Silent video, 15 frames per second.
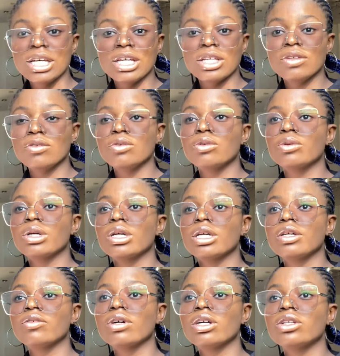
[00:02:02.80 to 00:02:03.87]
If you
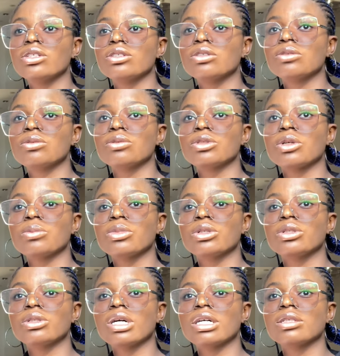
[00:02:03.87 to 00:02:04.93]
are listening to
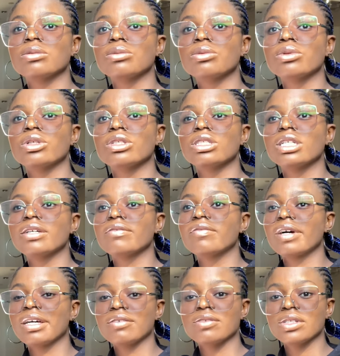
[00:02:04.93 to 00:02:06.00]
somebody who was here
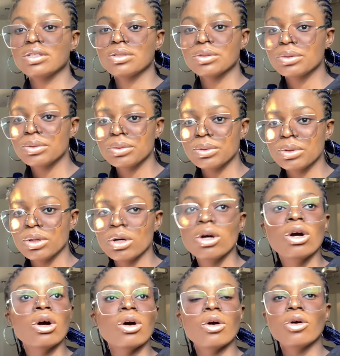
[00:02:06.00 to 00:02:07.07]
5 years ago
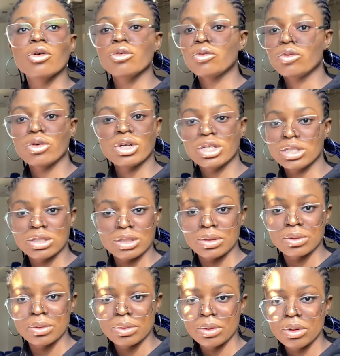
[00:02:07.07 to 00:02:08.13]
or 4 years
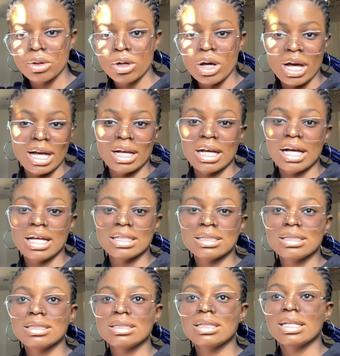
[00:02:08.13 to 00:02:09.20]
ago,
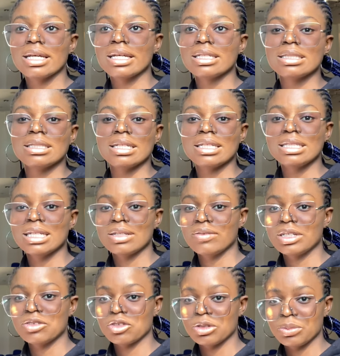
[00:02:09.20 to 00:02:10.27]
as like taking
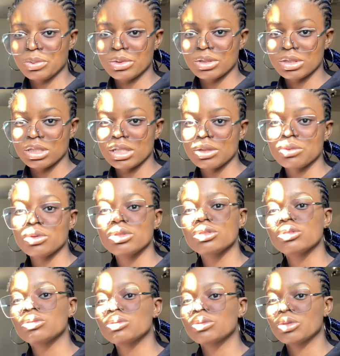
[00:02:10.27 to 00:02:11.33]
advice from the person and
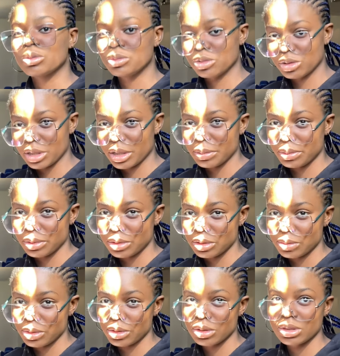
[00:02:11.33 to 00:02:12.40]
wanting to come to Cyprus
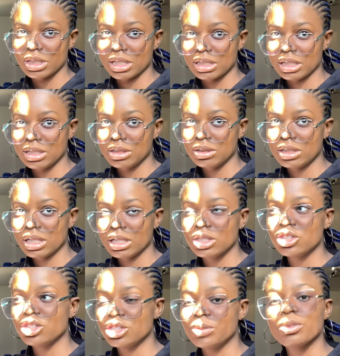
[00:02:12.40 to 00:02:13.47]
because they are telling you that
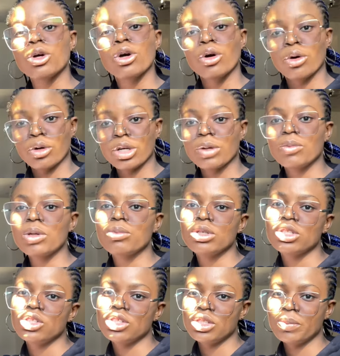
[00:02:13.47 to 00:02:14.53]
it's cheap. Okay, maybe
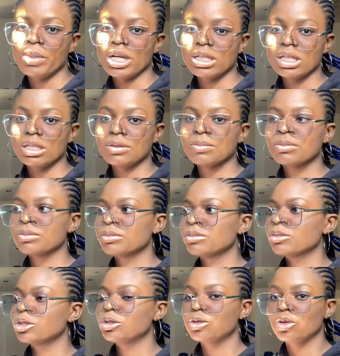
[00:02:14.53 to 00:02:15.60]
it's cheaper than
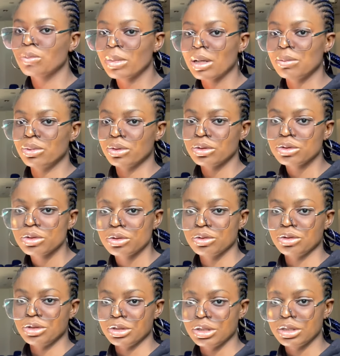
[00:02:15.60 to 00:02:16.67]
some abroad
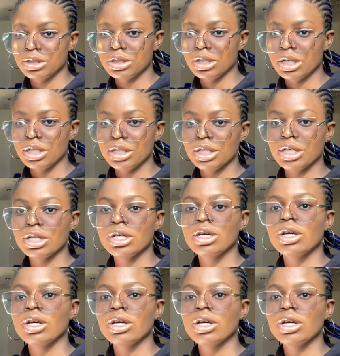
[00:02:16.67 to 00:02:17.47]
countries, yeah.